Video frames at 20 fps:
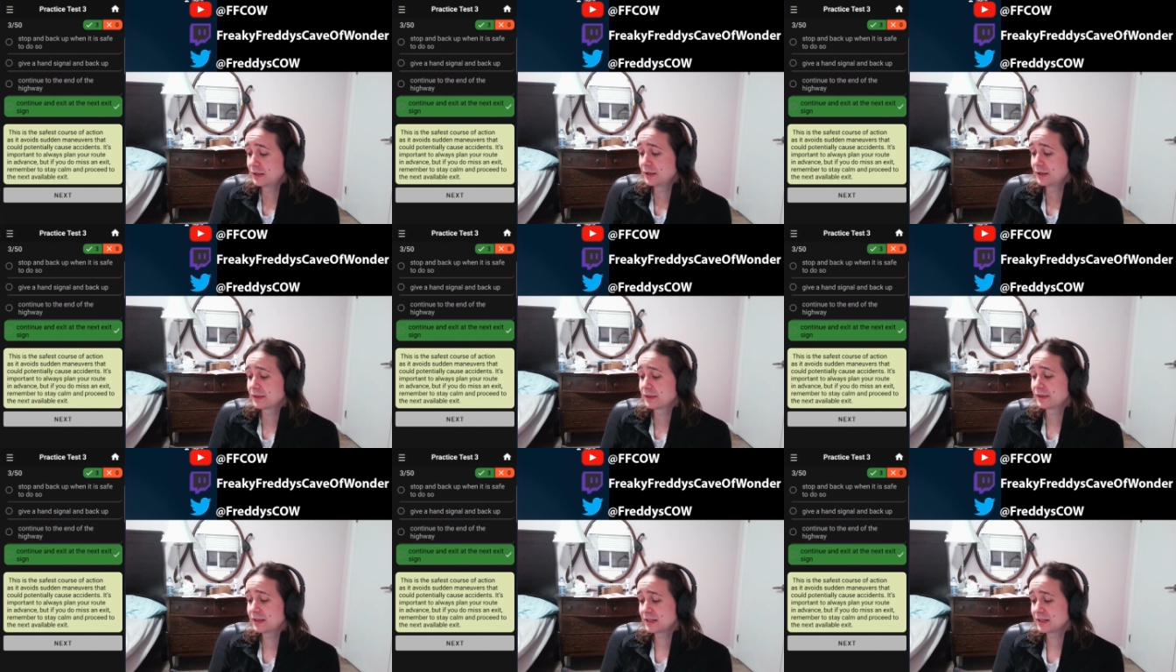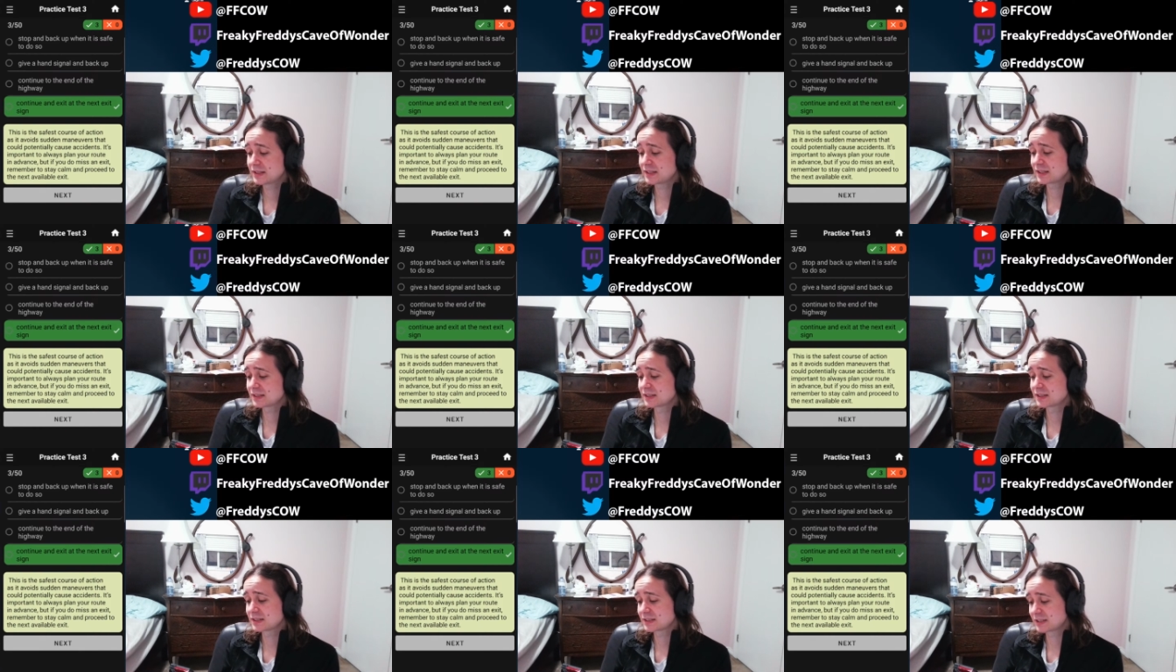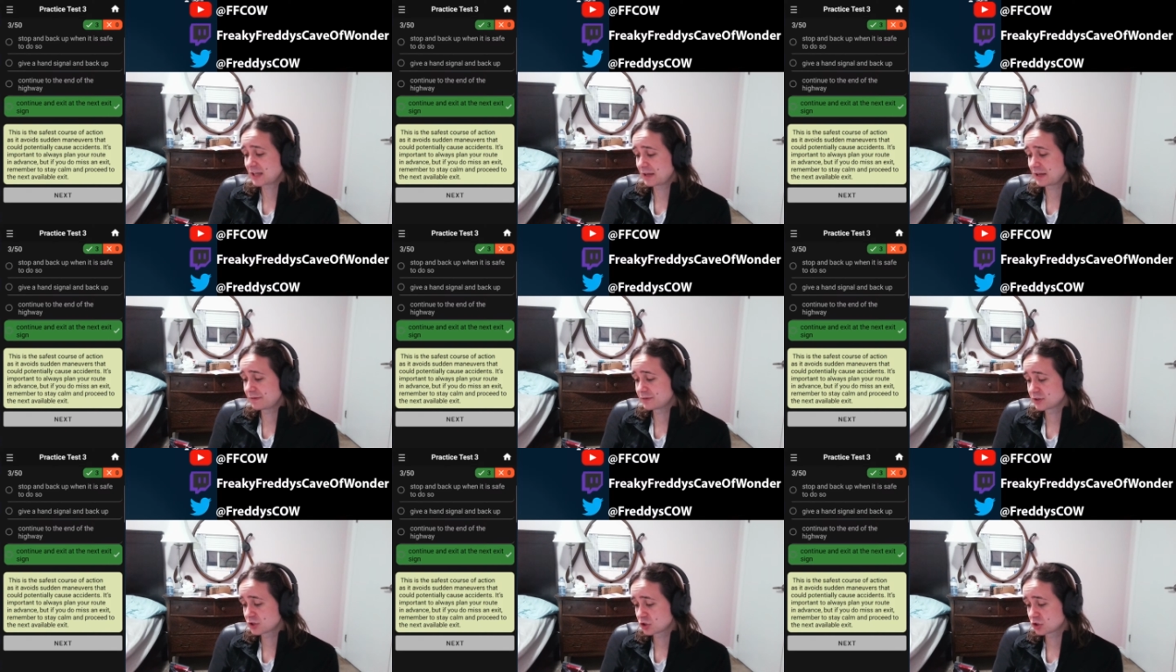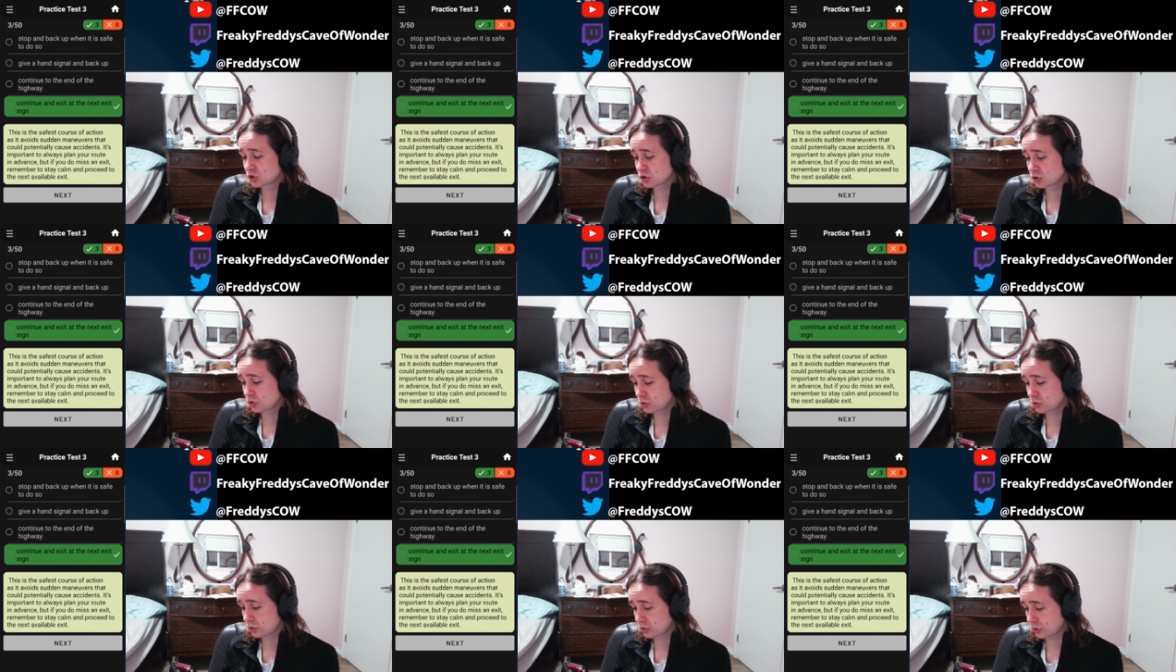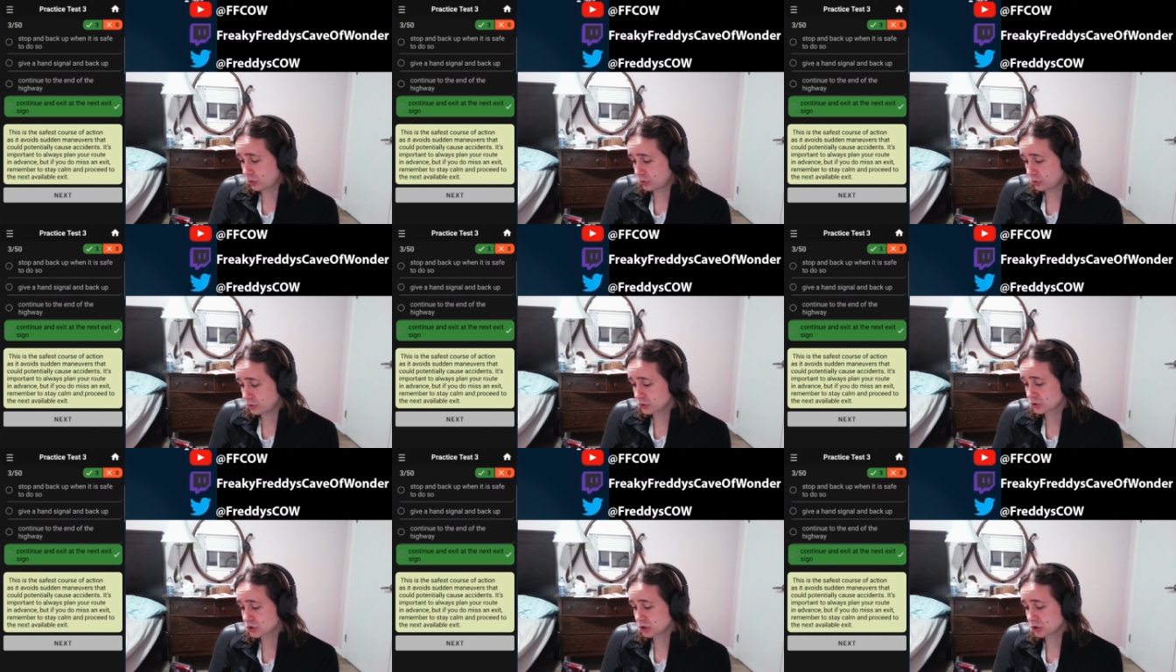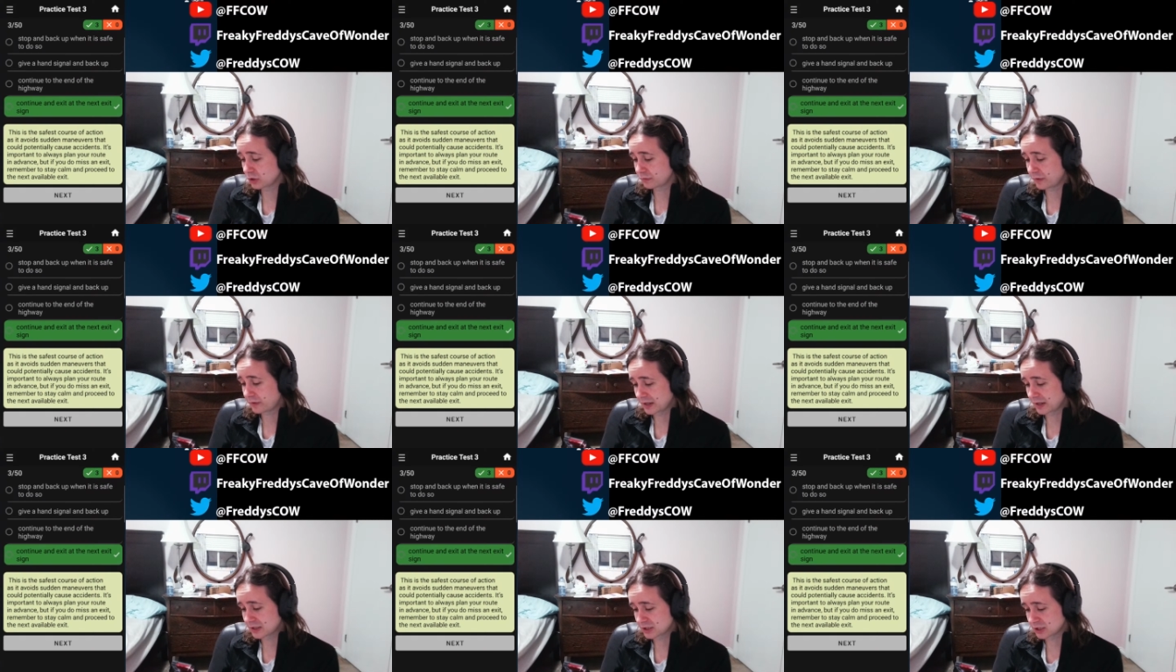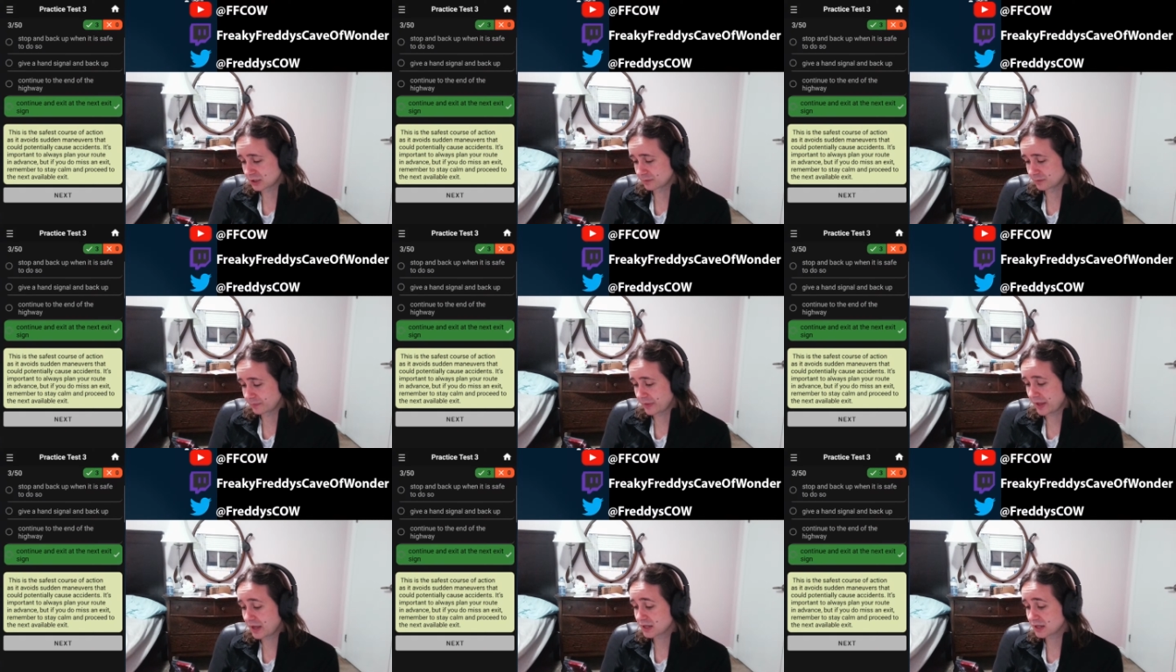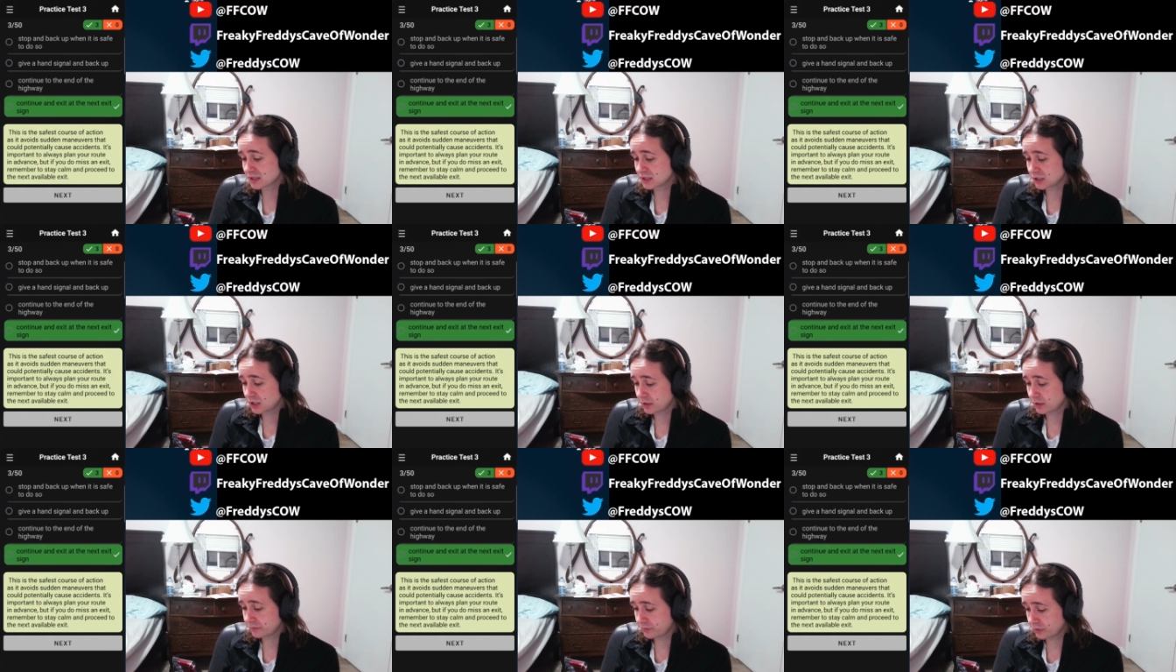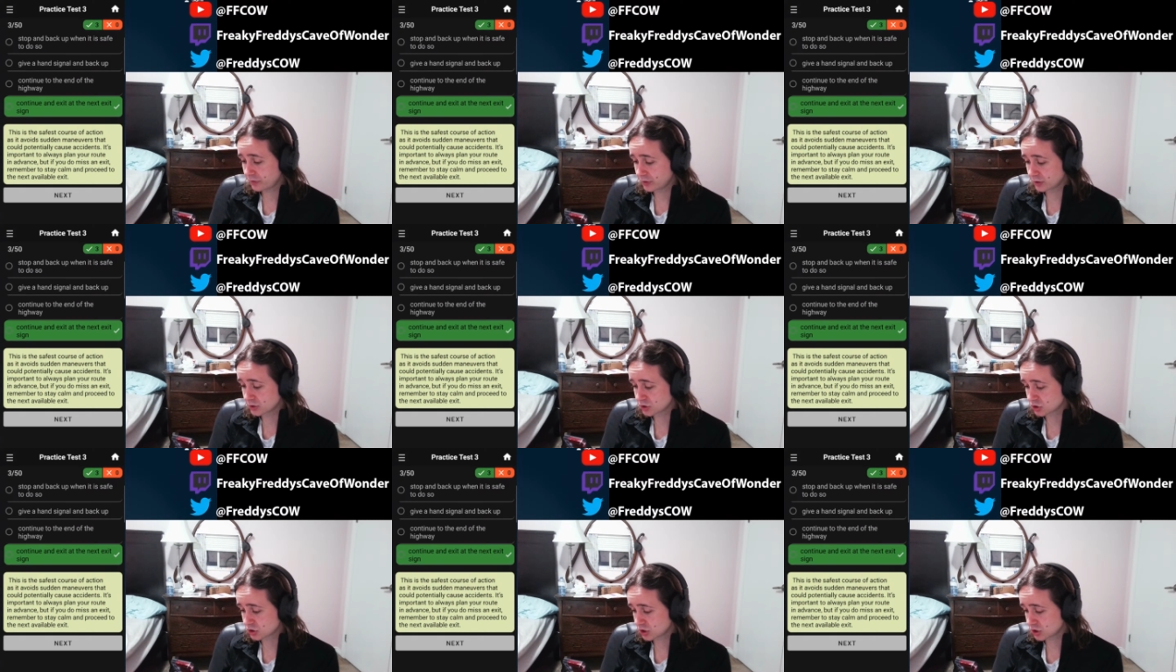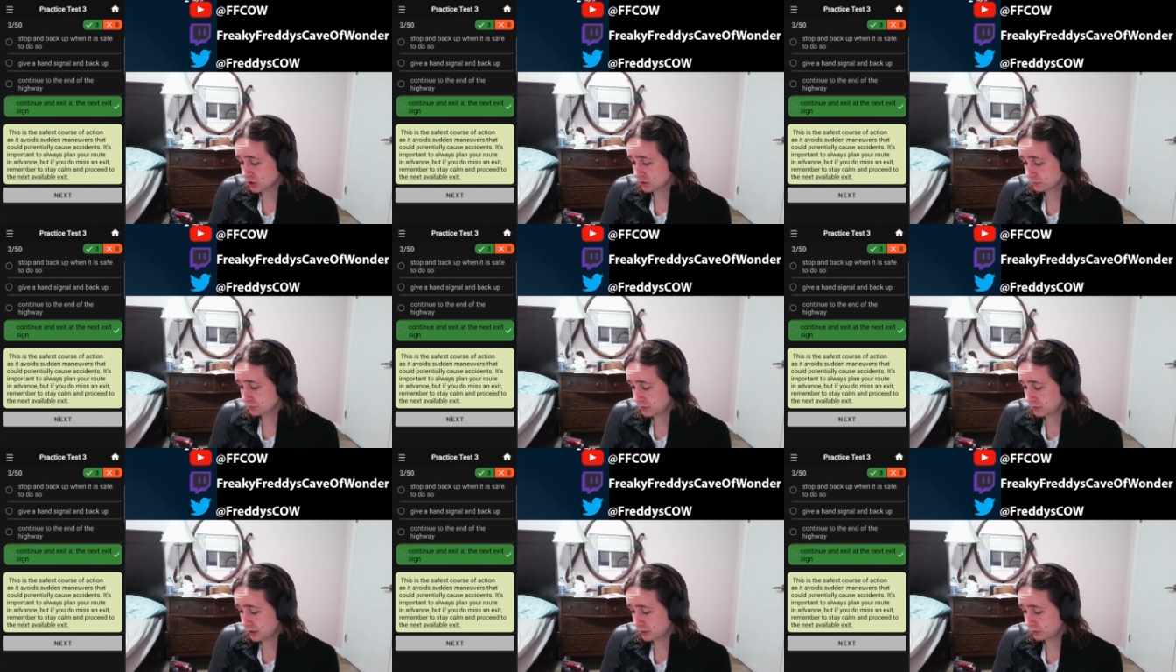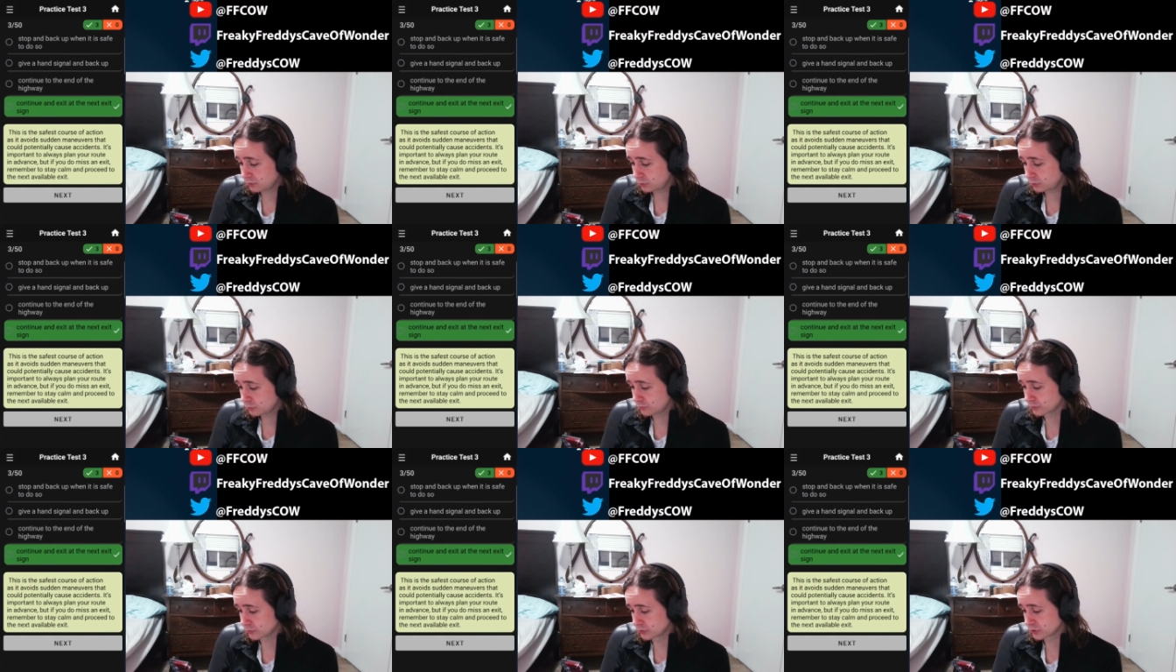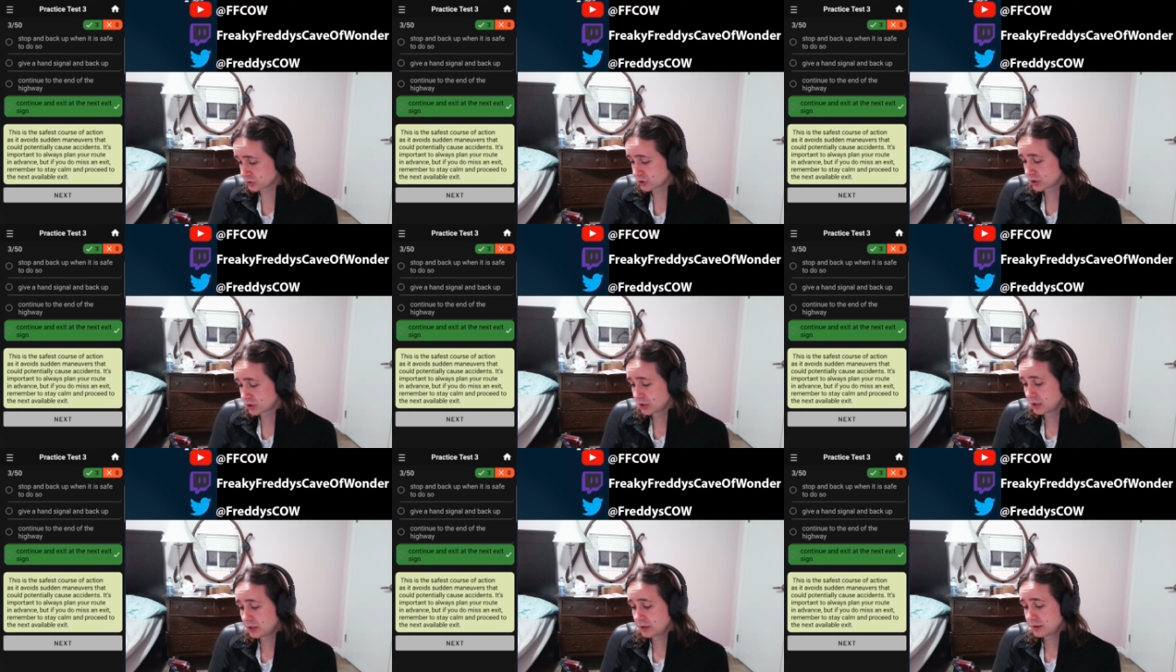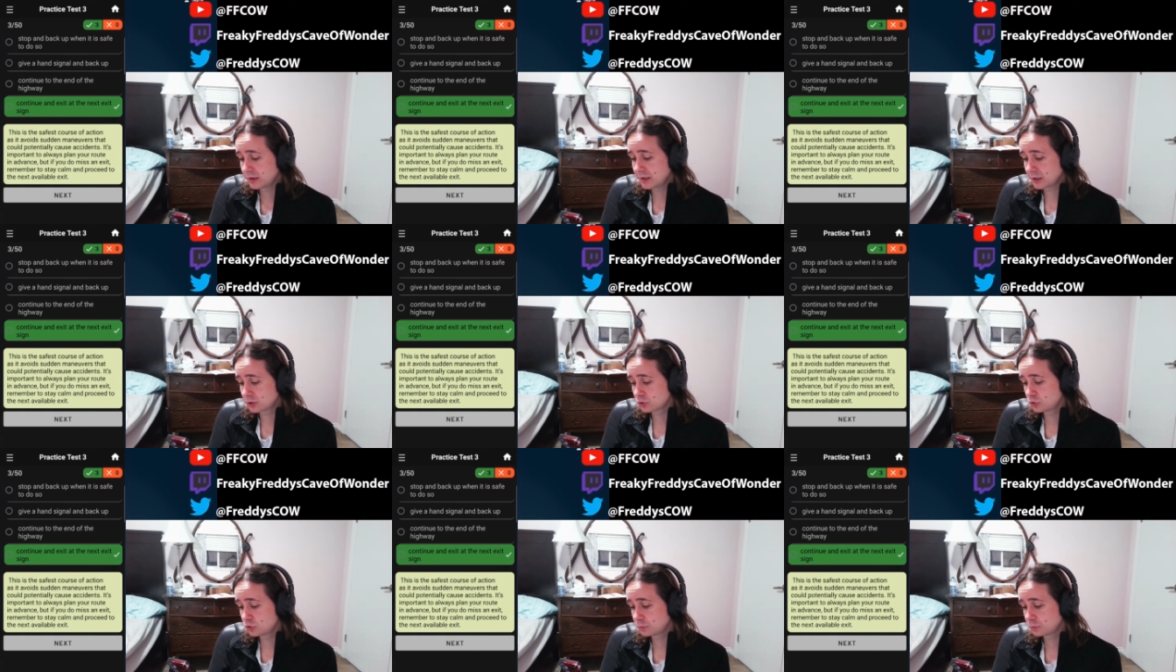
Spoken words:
This is the safest course of action as it avoids sudden maneuvers that could